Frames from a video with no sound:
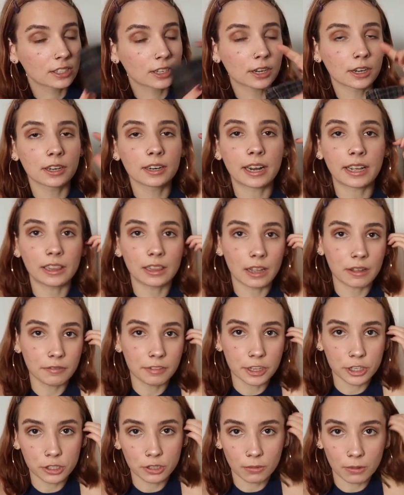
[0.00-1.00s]
skirt. I
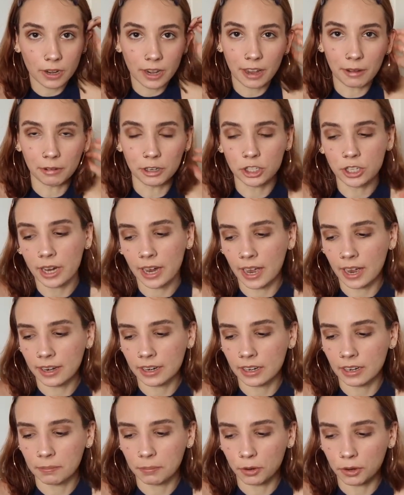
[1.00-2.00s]
love this one. I wish I had
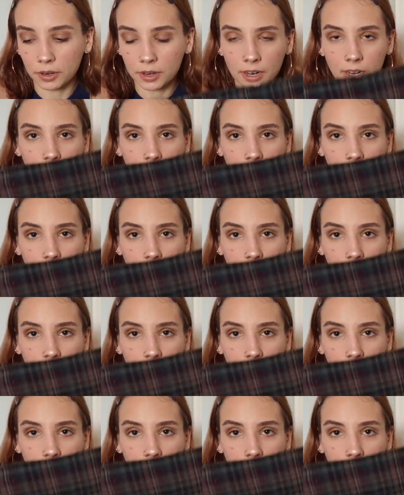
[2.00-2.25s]
it in more